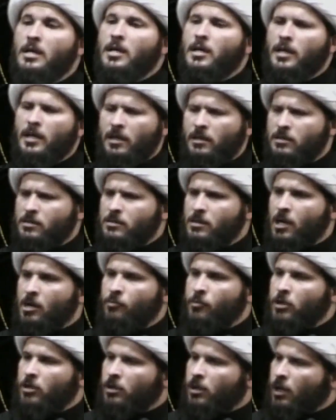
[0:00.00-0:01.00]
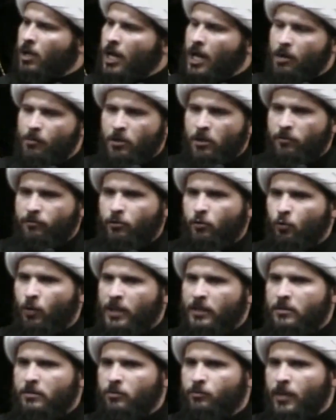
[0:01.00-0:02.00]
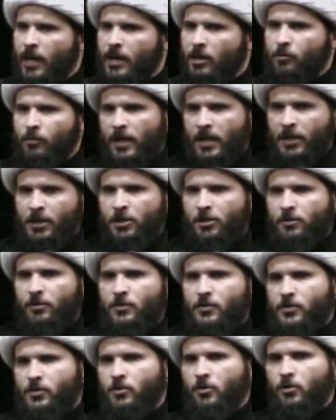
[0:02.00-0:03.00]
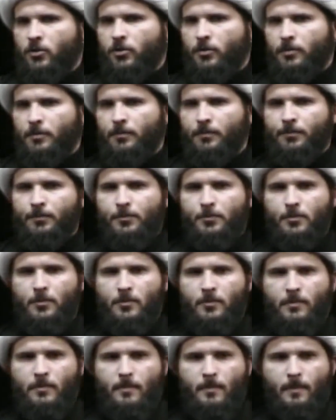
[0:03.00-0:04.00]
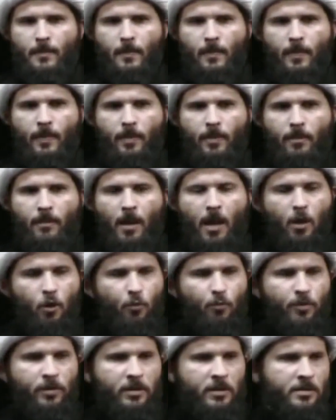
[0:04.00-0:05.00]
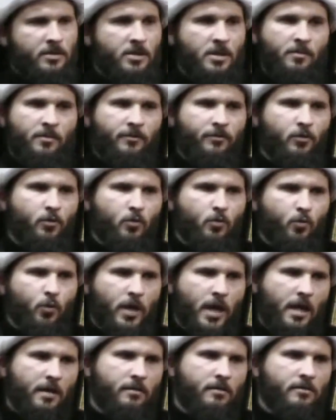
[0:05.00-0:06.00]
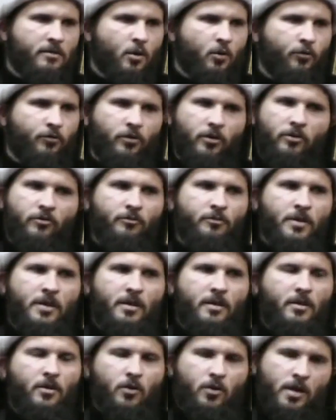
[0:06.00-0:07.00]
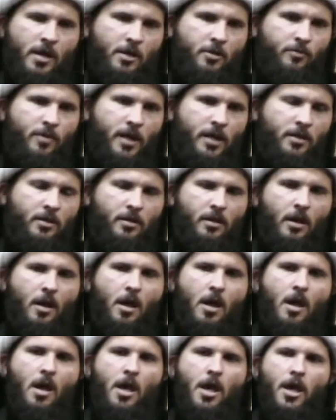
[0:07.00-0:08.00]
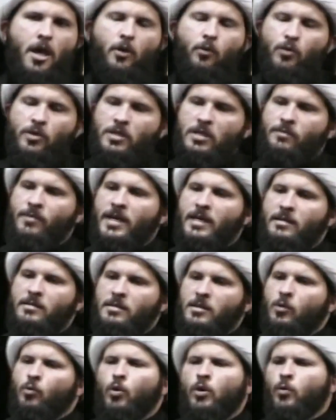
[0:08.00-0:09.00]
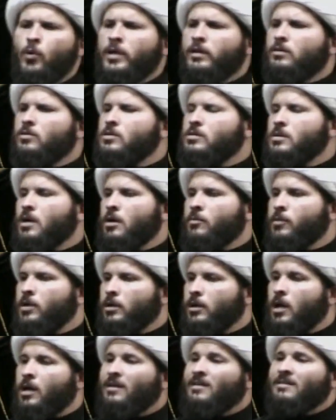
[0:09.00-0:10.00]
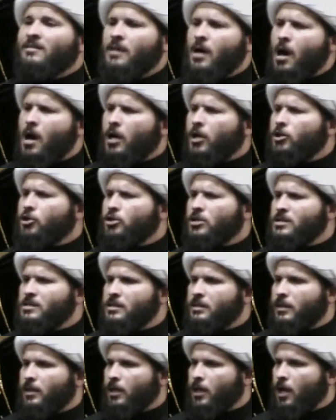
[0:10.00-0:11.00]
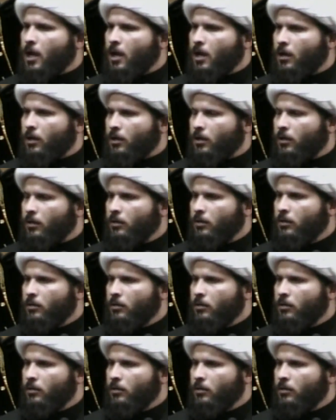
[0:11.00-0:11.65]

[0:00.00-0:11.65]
in Samarra. How many of you went to Arba'in this year? I hope at least some of you. We had the tawfiq of being there in Arba'in. It was amazing. We went to Samarra. Daesh is in Iraq.